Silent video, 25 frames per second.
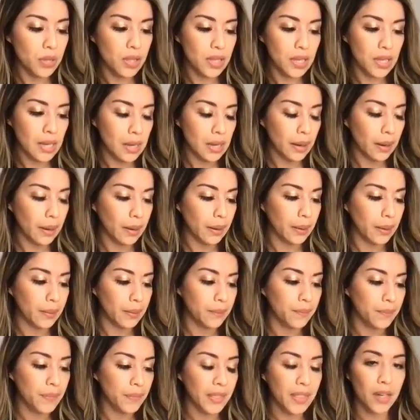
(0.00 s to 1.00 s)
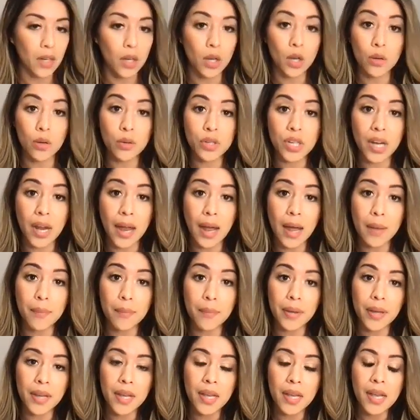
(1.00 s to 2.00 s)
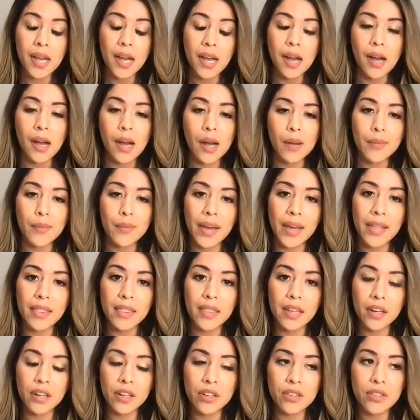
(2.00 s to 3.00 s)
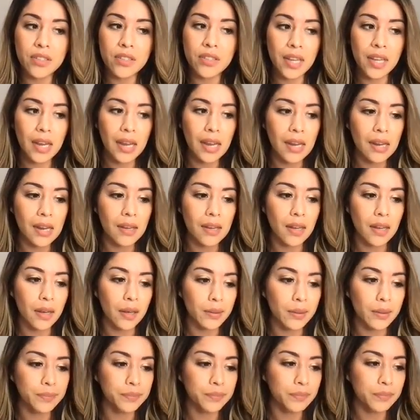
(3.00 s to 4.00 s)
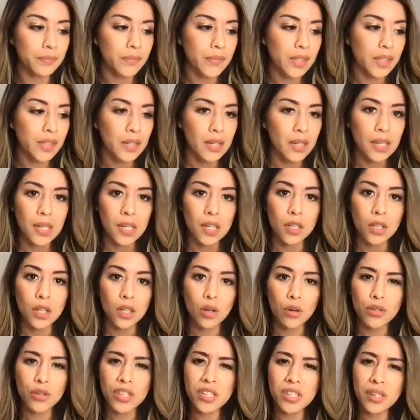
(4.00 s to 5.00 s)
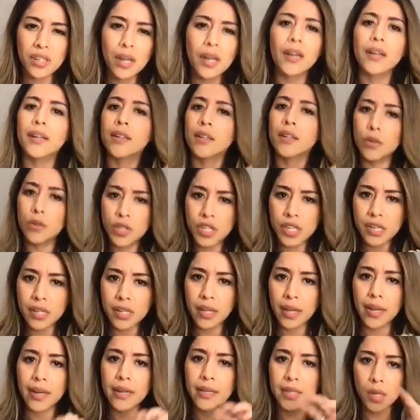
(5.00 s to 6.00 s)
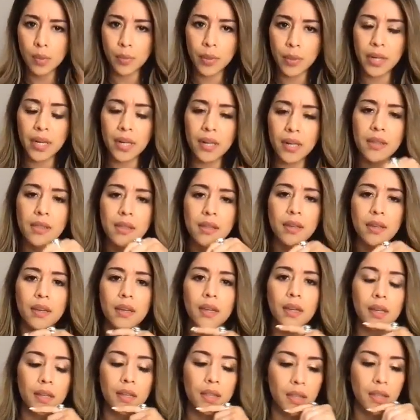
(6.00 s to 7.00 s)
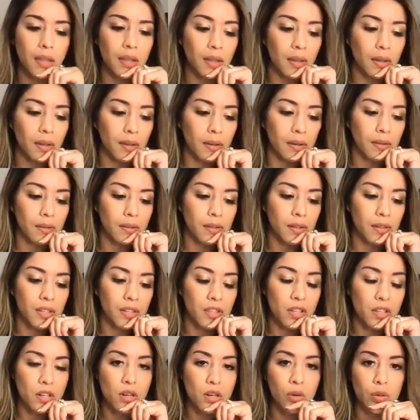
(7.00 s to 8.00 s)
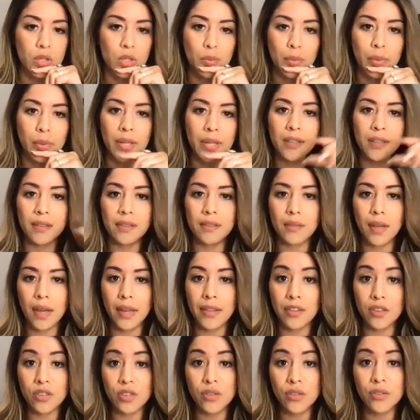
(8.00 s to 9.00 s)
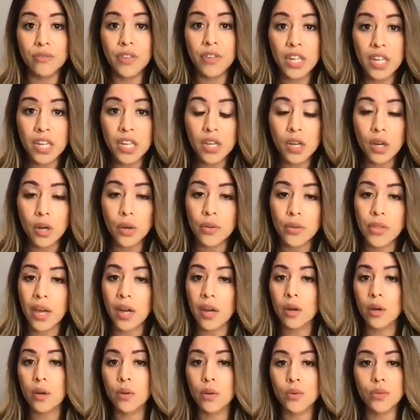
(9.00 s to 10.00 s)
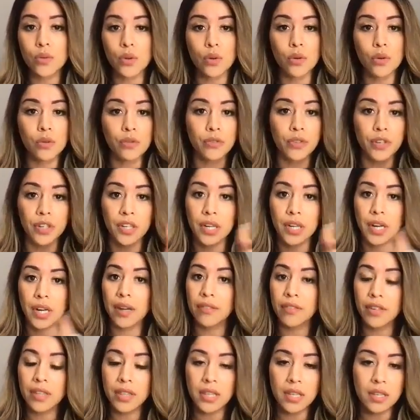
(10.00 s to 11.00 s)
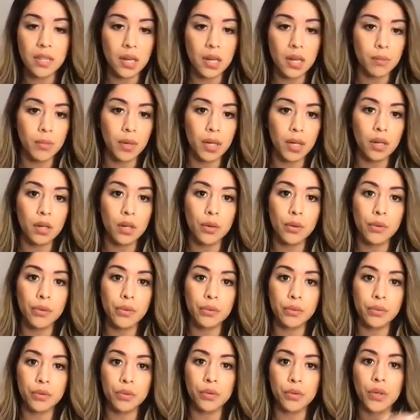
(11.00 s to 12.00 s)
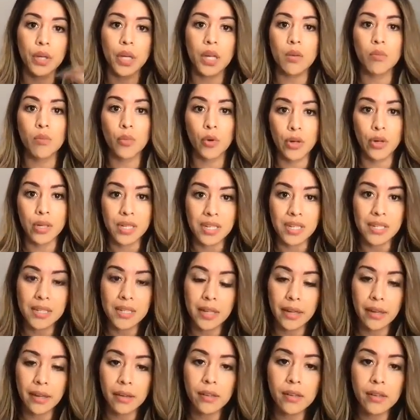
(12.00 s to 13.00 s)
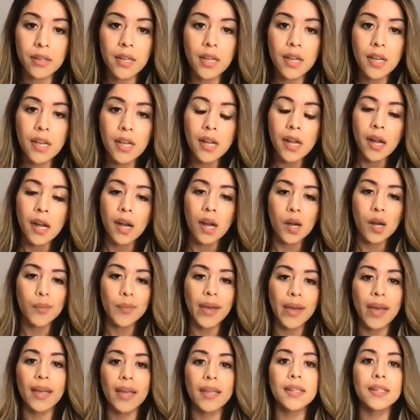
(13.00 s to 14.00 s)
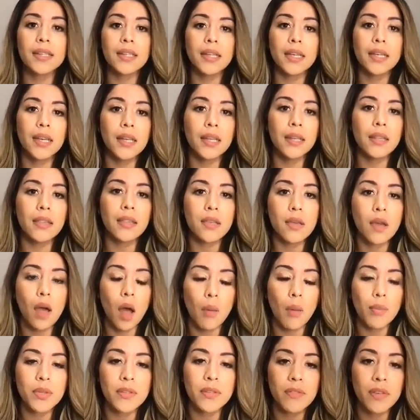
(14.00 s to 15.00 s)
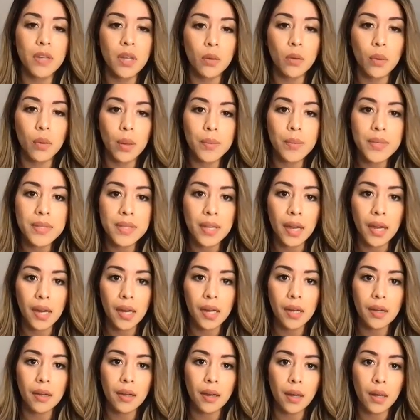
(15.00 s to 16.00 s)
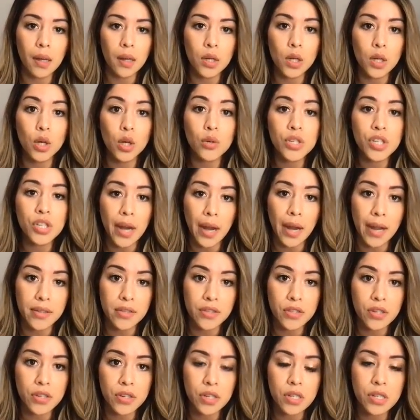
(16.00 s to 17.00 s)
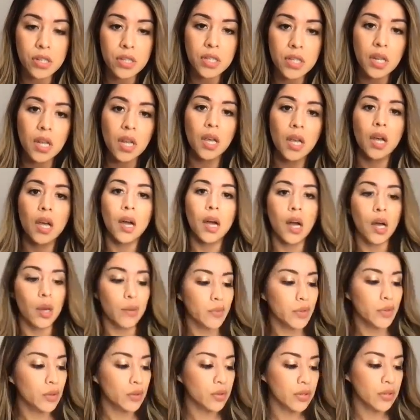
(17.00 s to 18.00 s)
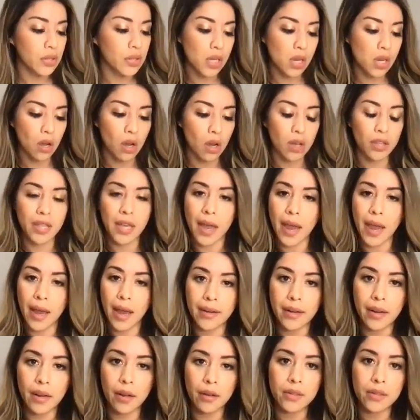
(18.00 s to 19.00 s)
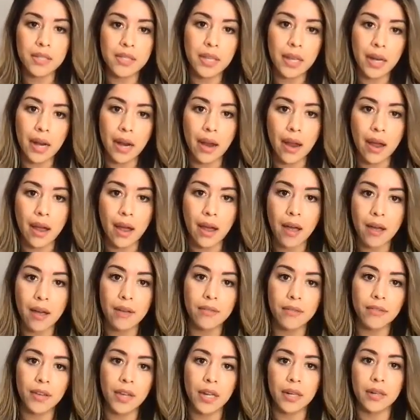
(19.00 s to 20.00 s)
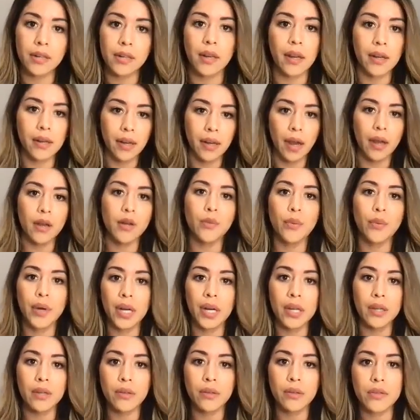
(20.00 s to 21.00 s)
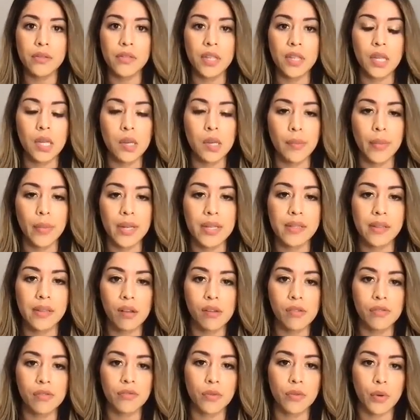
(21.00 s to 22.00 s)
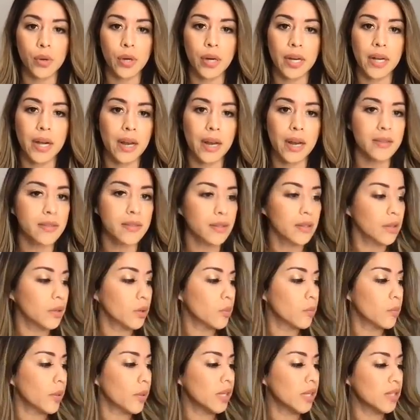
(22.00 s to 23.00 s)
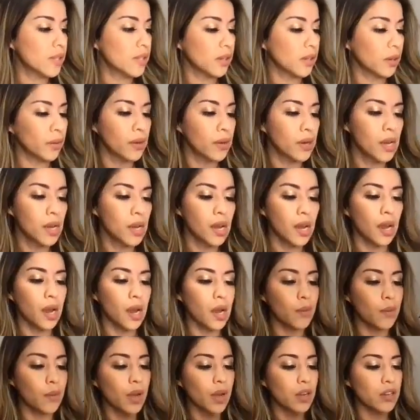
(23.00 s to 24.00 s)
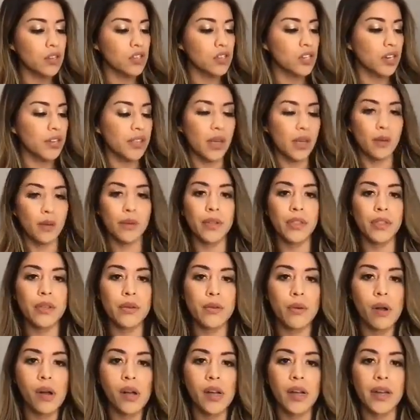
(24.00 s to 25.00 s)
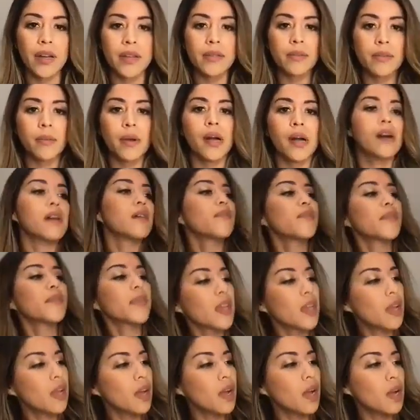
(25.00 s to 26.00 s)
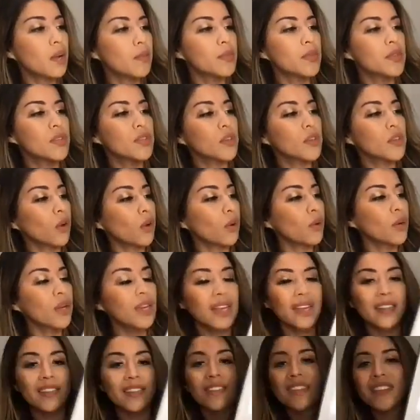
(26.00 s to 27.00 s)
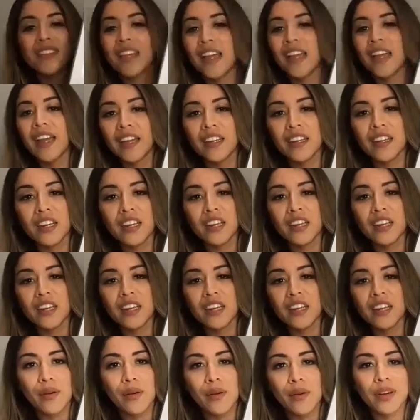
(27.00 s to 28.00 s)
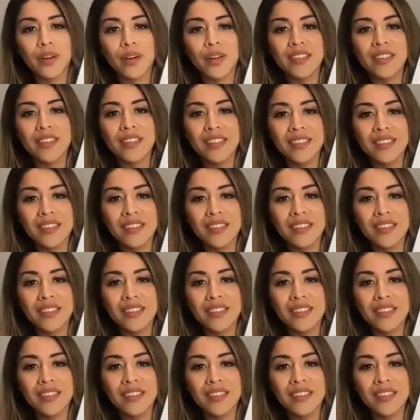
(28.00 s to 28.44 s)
the Coach app, and there's a coaching clients. I'll put it in the notes, but there's a video that goes over everything that I'm going to go through in more detail. And in the Optavia website, Coach Answers, you'll see all the handouts that I have and kind of what I use to keep myself organized a little bit. So I'll share that with you all as well. So inside of our